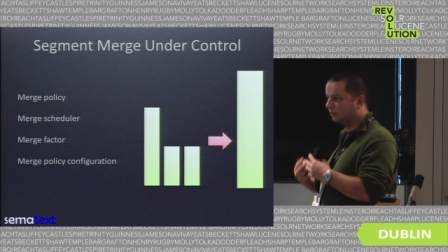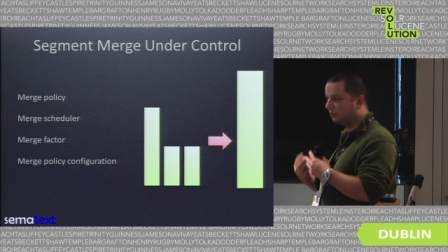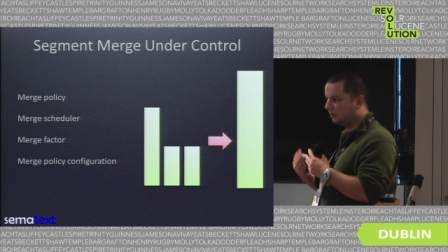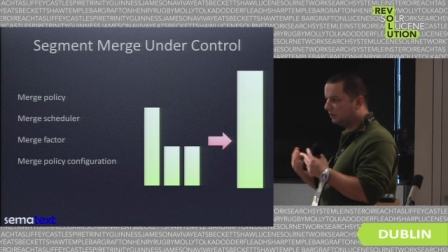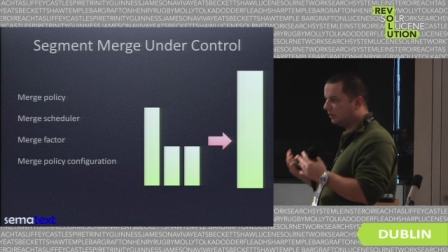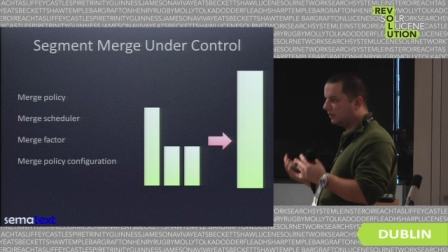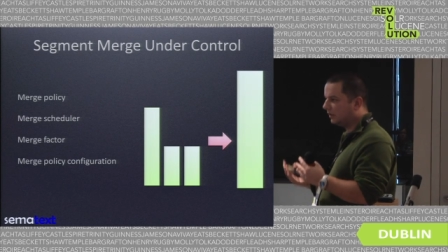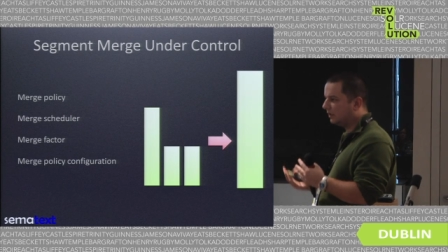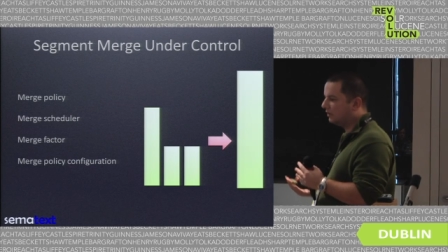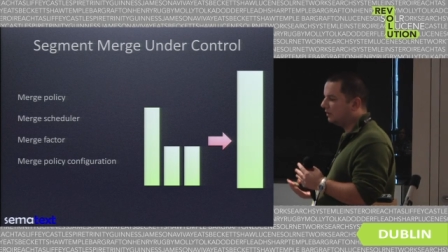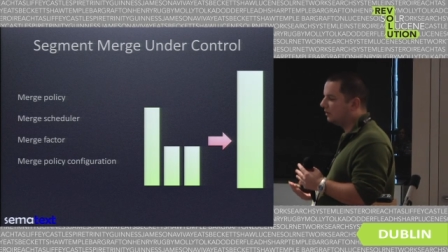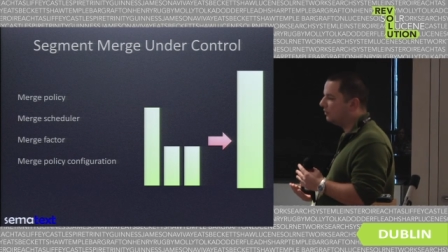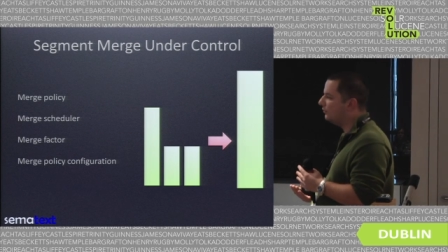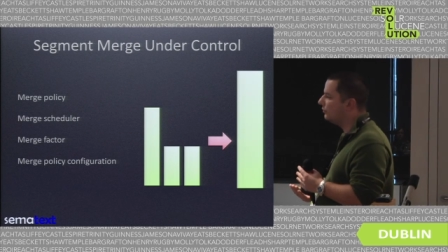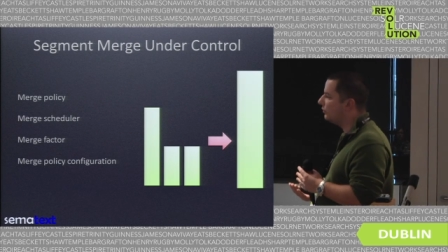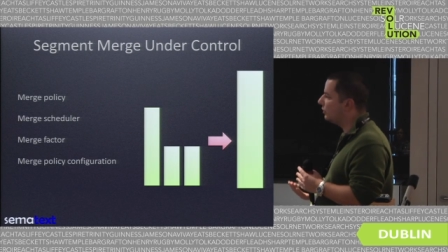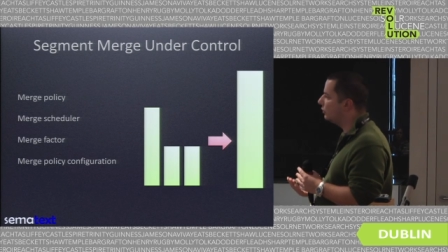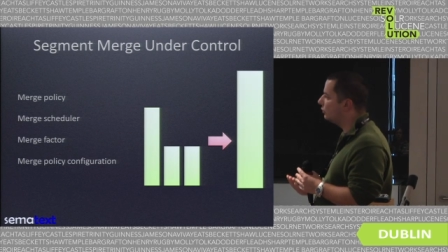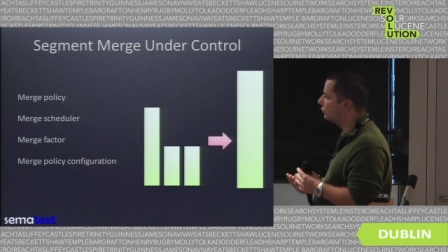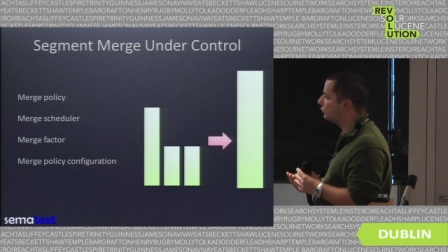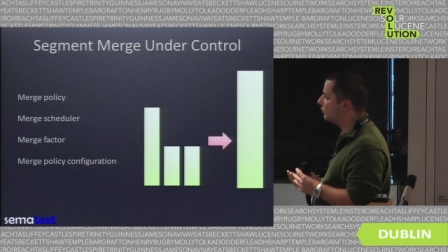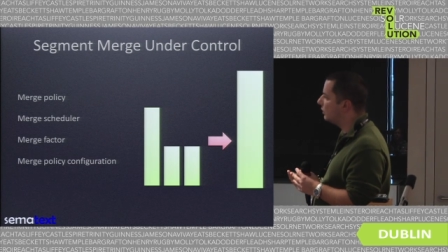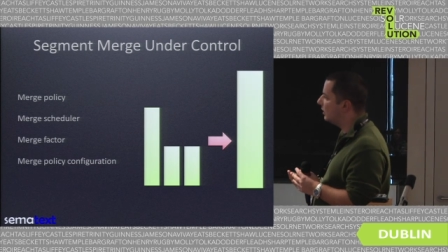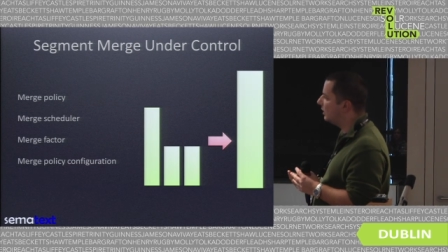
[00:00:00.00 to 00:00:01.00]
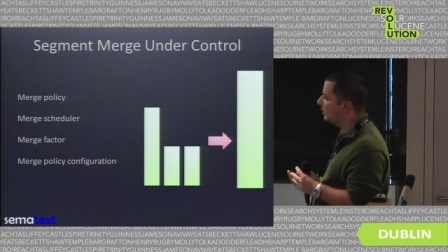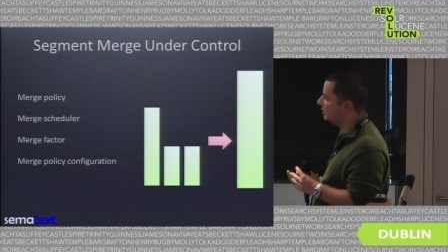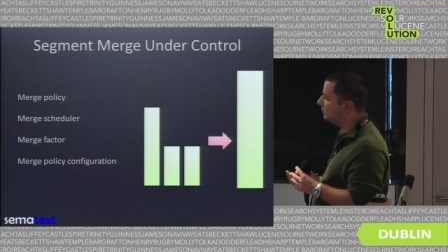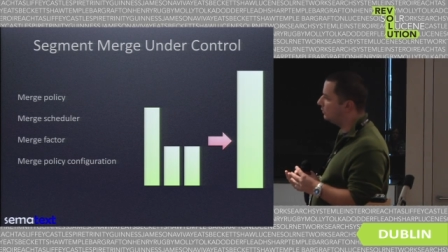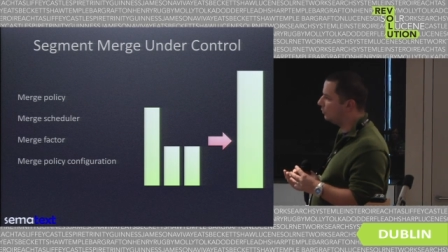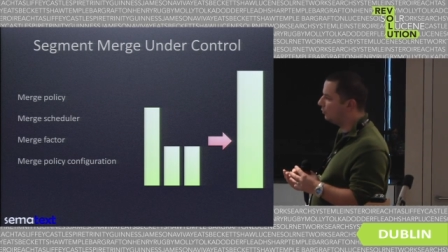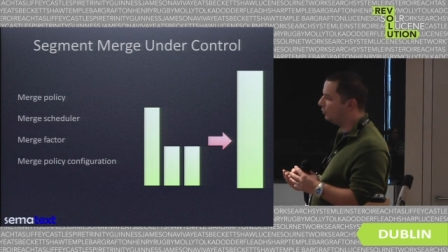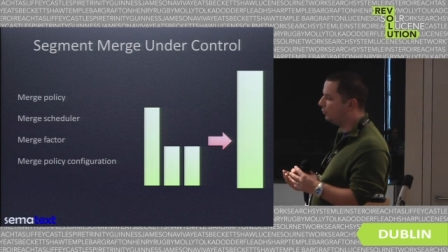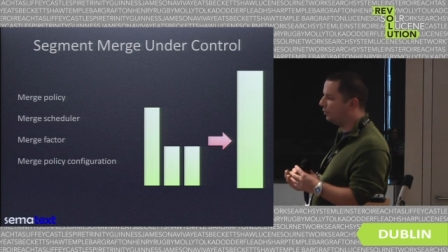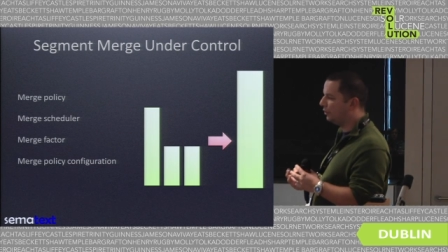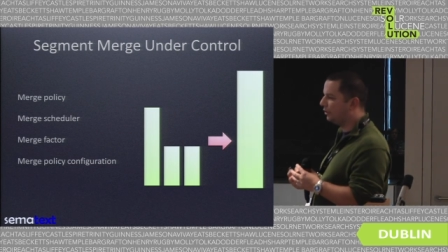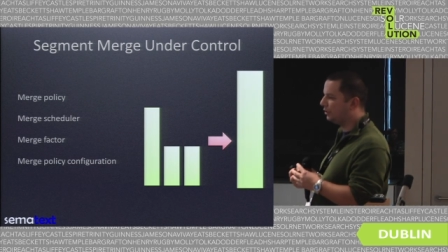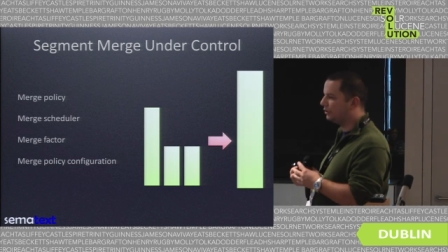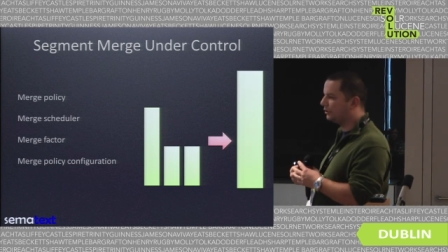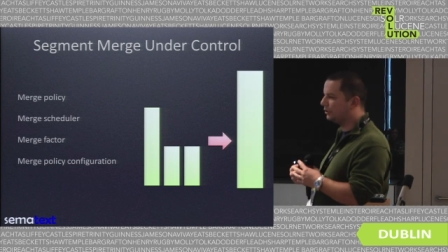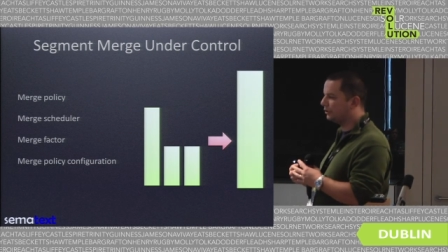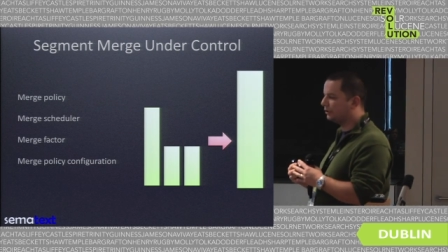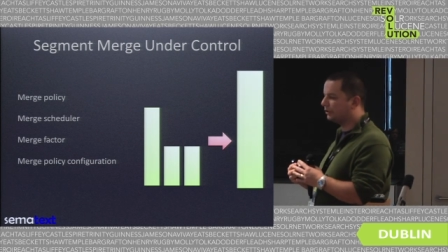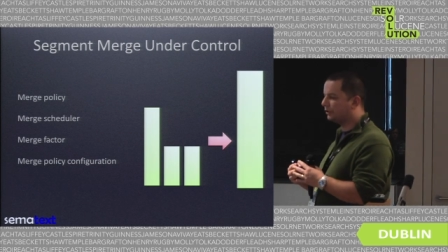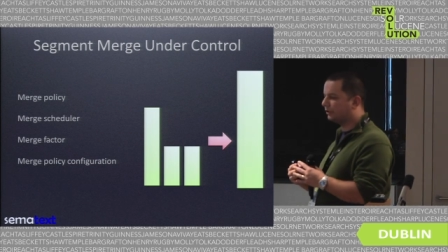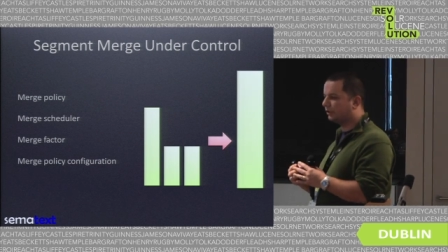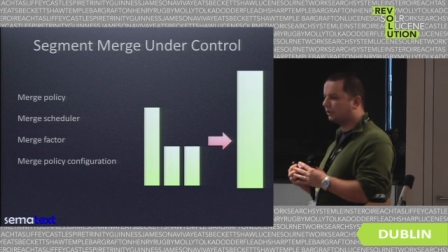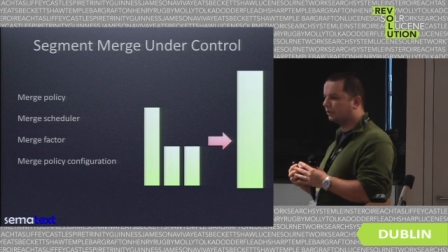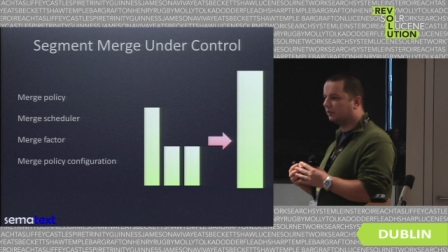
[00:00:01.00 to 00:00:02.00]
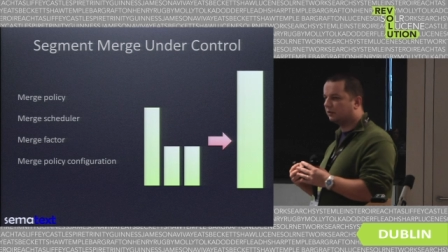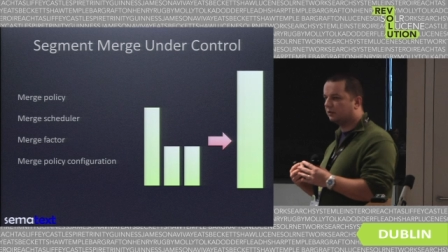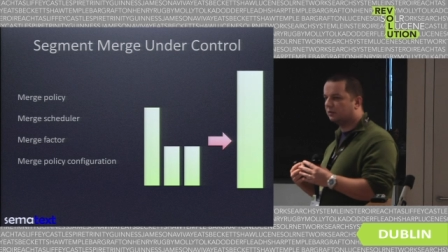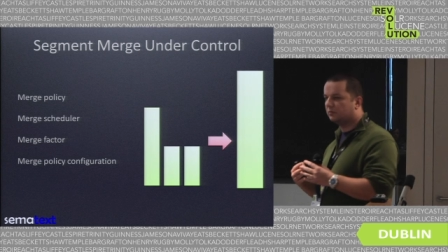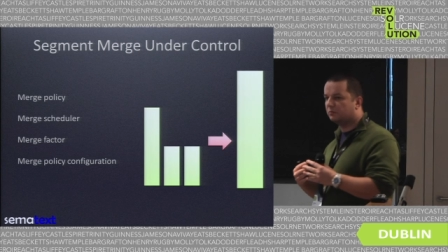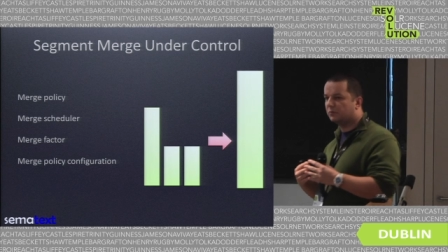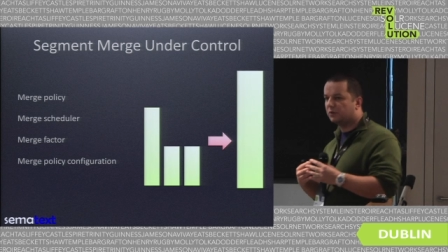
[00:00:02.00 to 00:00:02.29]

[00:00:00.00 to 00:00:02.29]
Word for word: the default one, which uh,